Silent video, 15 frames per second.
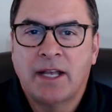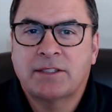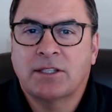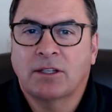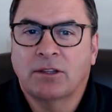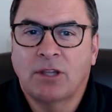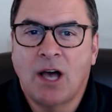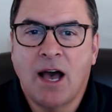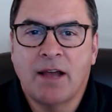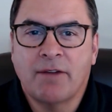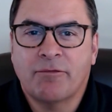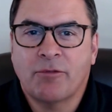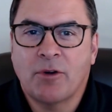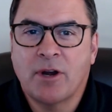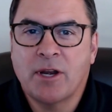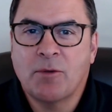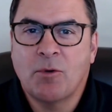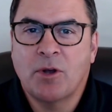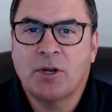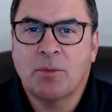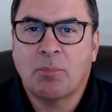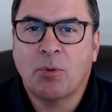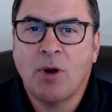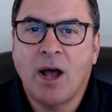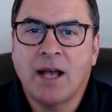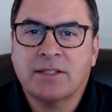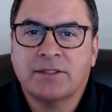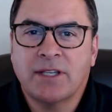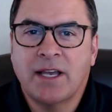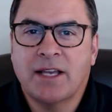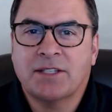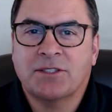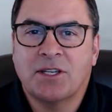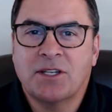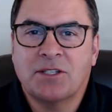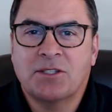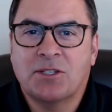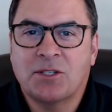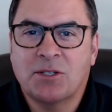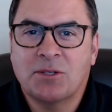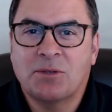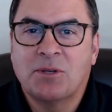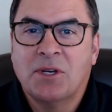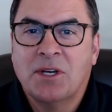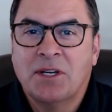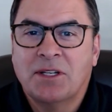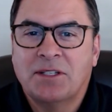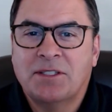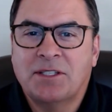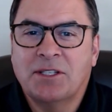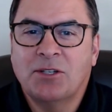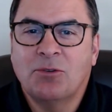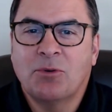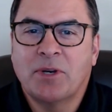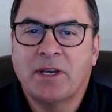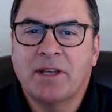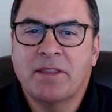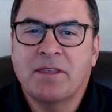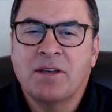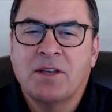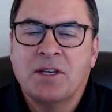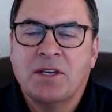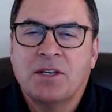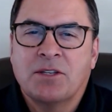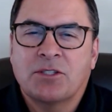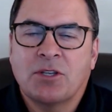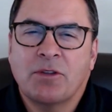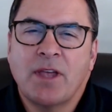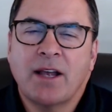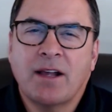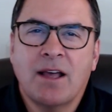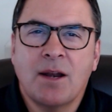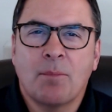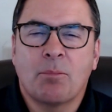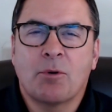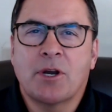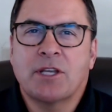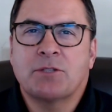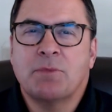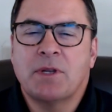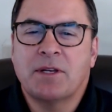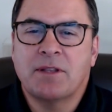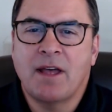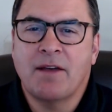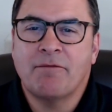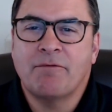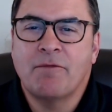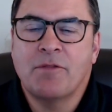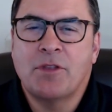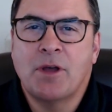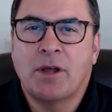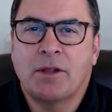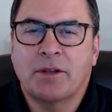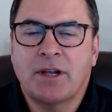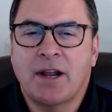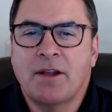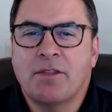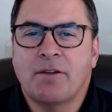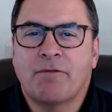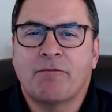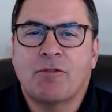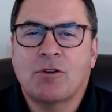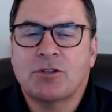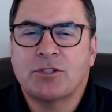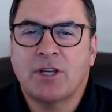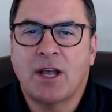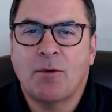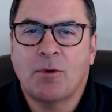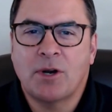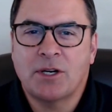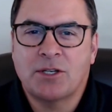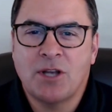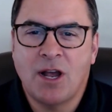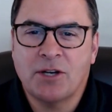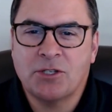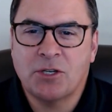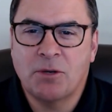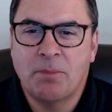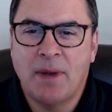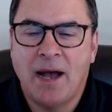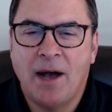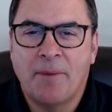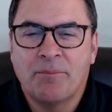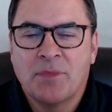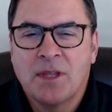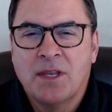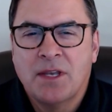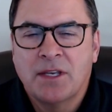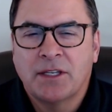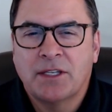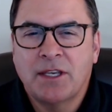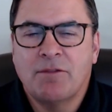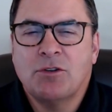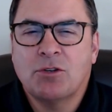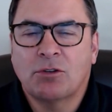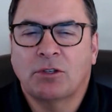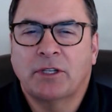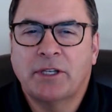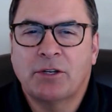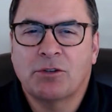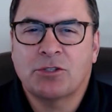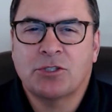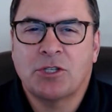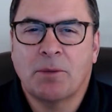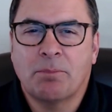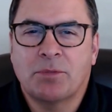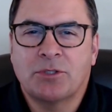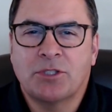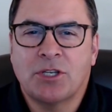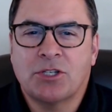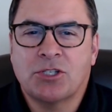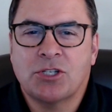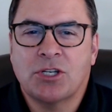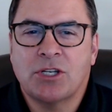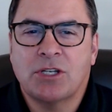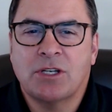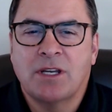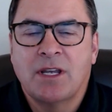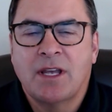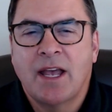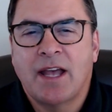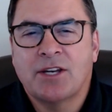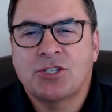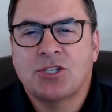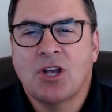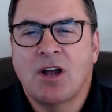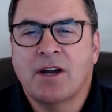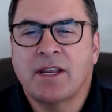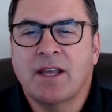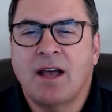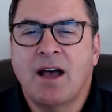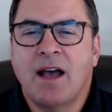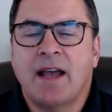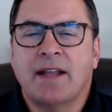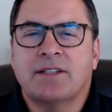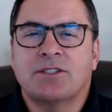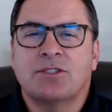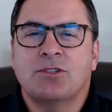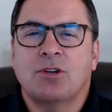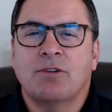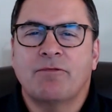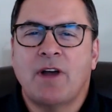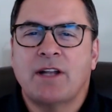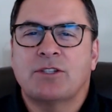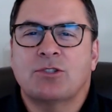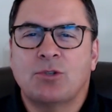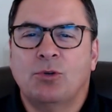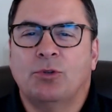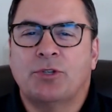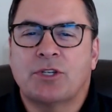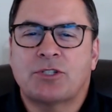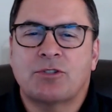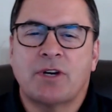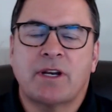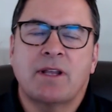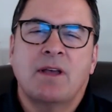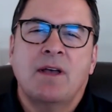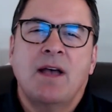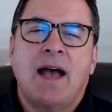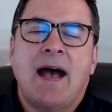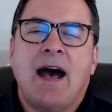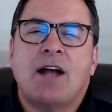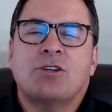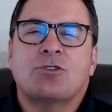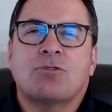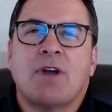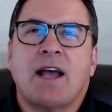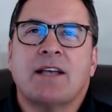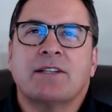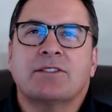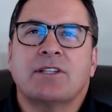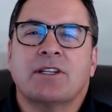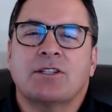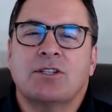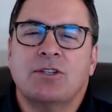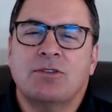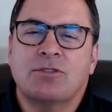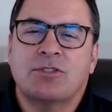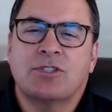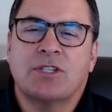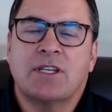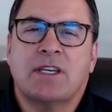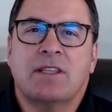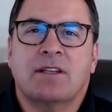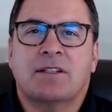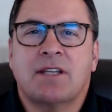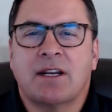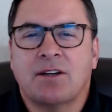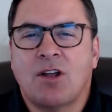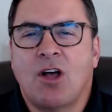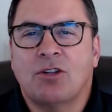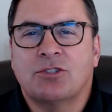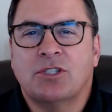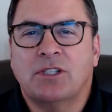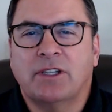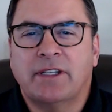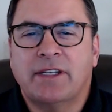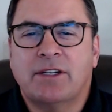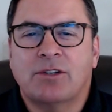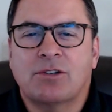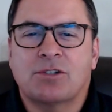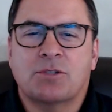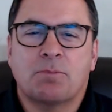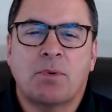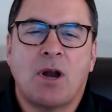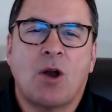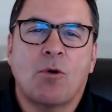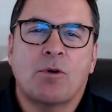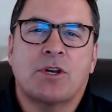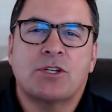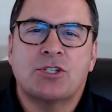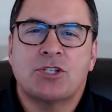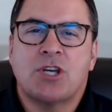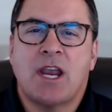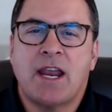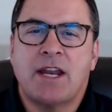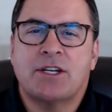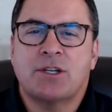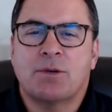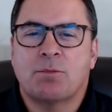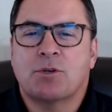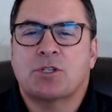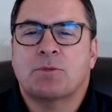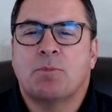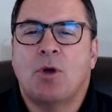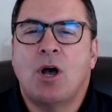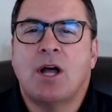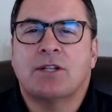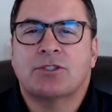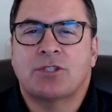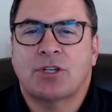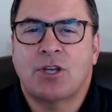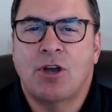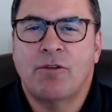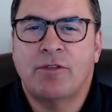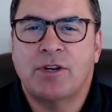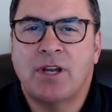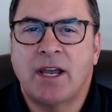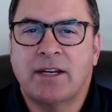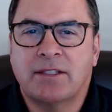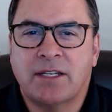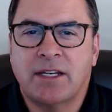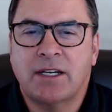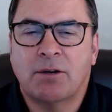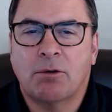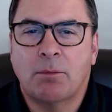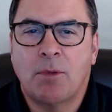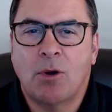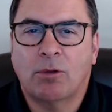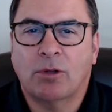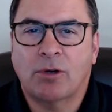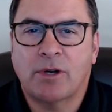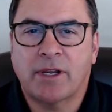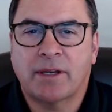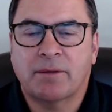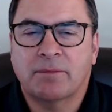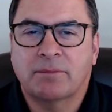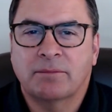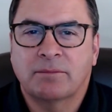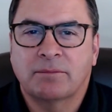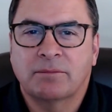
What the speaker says: It's a lot for anyone to process and to deal with. So that kind of brings me to the first thing I wanted to talk to you about. Given your leadership position at Shawnee Heights Unified School District, how drastic do you see the technology leaders' priorities change in response to COVID-19 and remote learning?